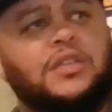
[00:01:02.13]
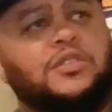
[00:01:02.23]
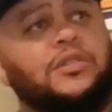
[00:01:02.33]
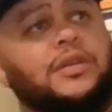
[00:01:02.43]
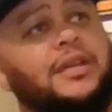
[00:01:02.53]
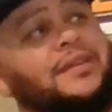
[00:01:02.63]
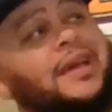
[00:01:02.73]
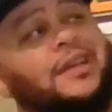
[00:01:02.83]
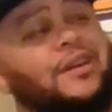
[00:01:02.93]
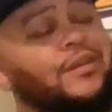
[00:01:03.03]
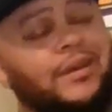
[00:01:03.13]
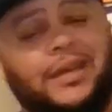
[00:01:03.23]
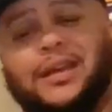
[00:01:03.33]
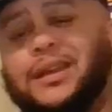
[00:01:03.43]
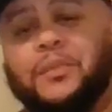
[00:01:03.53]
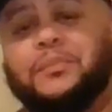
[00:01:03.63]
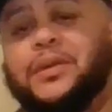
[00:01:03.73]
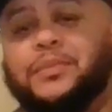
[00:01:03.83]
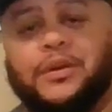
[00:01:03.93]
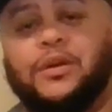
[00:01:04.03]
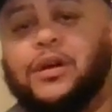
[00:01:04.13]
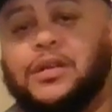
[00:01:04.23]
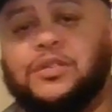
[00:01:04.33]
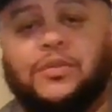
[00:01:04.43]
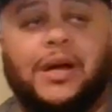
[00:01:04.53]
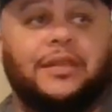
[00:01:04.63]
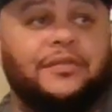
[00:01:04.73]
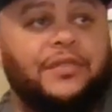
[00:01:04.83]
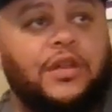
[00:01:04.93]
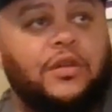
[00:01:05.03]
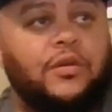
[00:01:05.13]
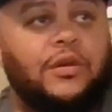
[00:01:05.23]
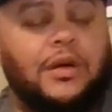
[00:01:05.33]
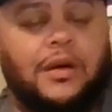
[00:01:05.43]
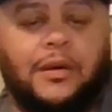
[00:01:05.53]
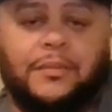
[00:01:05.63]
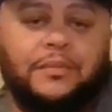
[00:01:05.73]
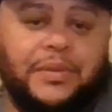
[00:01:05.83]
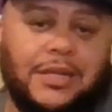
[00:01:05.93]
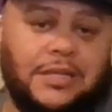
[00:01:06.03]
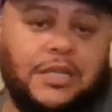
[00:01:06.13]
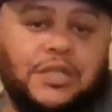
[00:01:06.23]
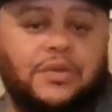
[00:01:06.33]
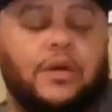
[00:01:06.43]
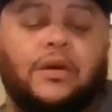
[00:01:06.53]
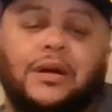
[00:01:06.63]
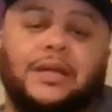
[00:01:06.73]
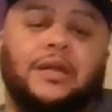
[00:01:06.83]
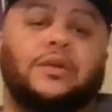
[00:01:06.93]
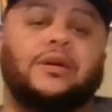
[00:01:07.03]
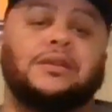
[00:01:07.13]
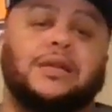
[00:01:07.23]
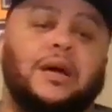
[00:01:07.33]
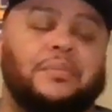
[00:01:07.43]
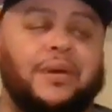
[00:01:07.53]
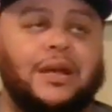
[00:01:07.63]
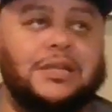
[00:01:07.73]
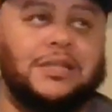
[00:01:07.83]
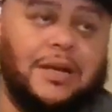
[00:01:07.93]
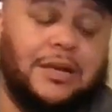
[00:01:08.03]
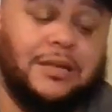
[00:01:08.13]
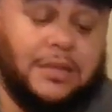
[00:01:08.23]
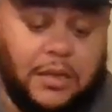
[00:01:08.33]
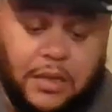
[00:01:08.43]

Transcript: So yeah, y'all gonna hear a little beeping noise throughout the video. Please disregard that noise. I apologize.